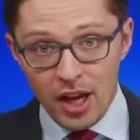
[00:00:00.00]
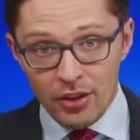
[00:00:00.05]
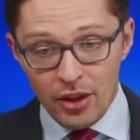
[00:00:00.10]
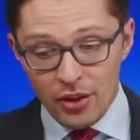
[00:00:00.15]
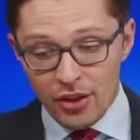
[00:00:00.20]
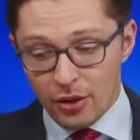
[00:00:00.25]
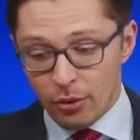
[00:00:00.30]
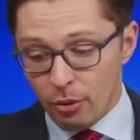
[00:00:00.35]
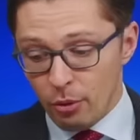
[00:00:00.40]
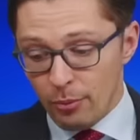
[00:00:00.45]
that
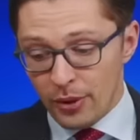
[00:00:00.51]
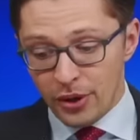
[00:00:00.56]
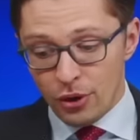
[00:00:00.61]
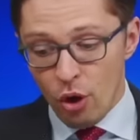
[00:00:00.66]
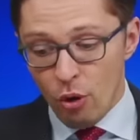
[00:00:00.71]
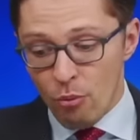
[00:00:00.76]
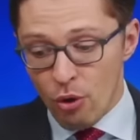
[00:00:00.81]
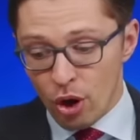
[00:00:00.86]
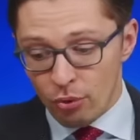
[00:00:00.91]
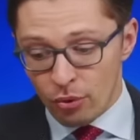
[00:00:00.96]
there will be
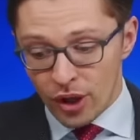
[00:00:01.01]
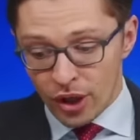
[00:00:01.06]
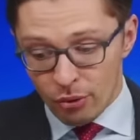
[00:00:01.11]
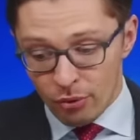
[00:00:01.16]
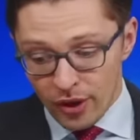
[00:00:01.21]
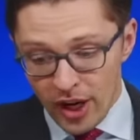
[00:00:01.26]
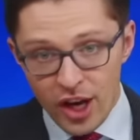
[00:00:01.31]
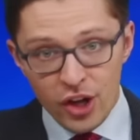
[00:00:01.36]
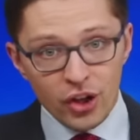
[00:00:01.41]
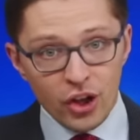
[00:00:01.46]
no more
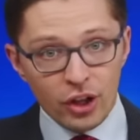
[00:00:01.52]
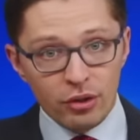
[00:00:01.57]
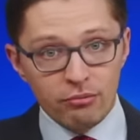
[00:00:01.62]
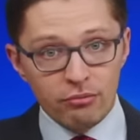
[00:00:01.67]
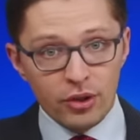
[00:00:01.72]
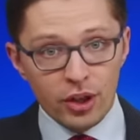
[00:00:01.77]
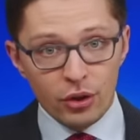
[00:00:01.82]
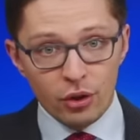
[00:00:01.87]
recreation,